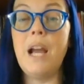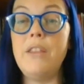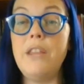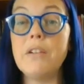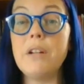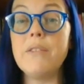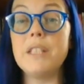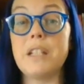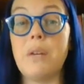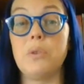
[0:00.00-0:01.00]
and they don't
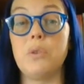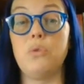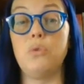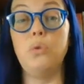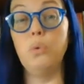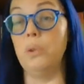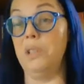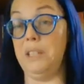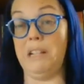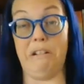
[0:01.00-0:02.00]
even sound
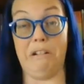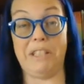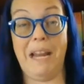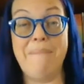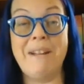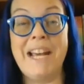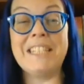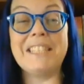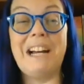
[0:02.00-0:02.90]
cool in their sameness.